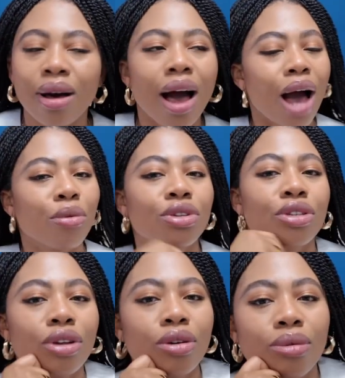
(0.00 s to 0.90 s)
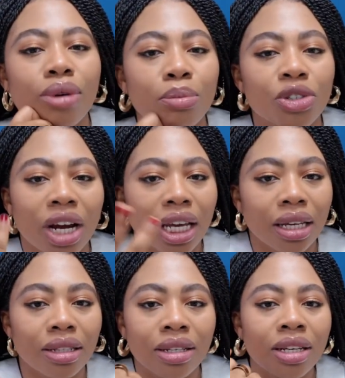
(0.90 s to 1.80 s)
How would you know I'm
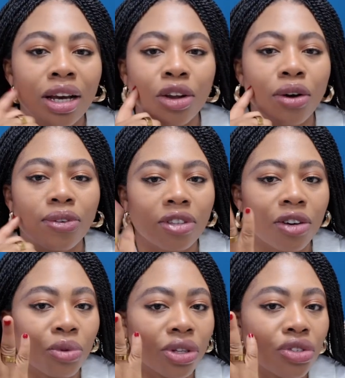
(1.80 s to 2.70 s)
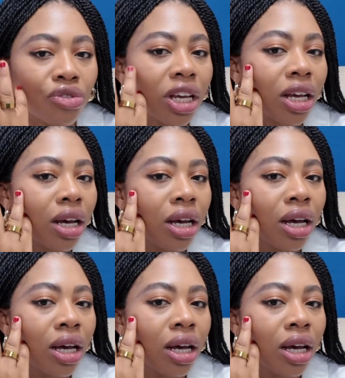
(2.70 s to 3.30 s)
tracking a lot of stuff with this ring?